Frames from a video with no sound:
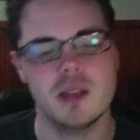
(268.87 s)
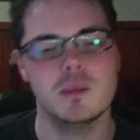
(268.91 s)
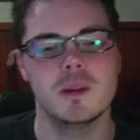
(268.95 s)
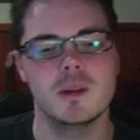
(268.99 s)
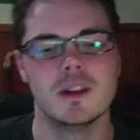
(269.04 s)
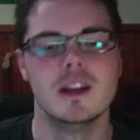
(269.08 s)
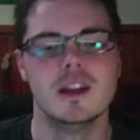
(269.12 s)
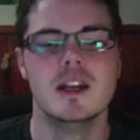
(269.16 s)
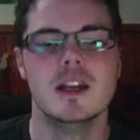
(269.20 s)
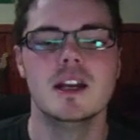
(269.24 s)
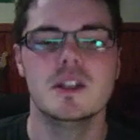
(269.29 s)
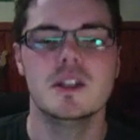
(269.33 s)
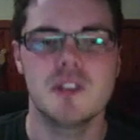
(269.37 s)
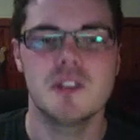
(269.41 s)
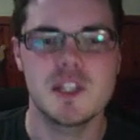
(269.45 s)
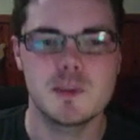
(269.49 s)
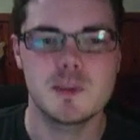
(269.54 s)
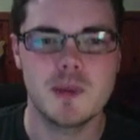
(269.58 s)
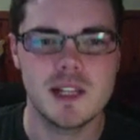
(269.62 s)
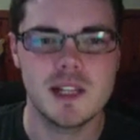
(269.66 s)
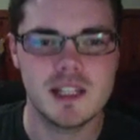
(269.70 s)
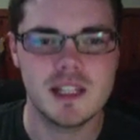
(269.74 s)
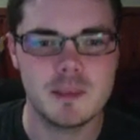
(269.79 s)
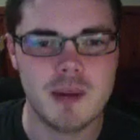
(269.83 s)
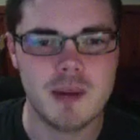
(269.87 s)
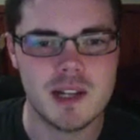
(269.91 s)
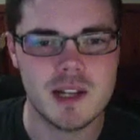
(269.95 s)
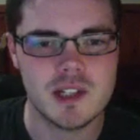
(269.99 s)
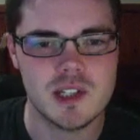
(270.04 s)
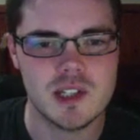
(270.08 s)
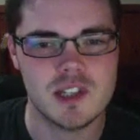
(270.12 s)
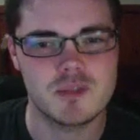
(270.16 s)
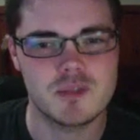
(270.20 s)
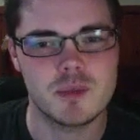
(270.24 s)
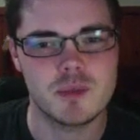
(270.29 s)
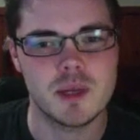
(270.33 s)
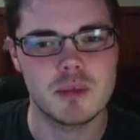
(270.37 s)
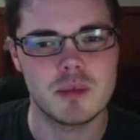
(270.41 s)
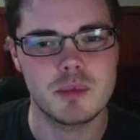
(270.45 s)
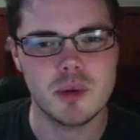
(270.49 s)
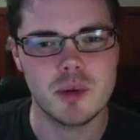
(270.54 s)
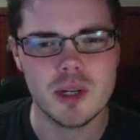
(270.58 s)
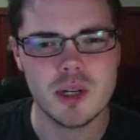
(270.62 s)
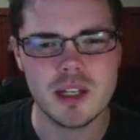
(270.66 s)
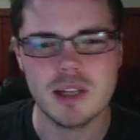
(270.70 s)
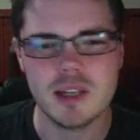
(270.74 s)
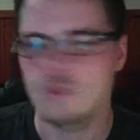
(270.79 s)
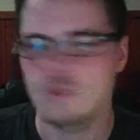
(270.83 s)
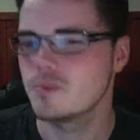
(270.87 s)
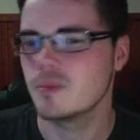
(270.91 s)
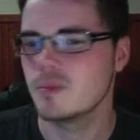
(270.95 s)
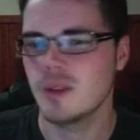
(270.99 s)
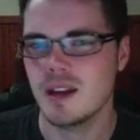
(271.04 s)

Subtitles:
but these weekly patches have been pretty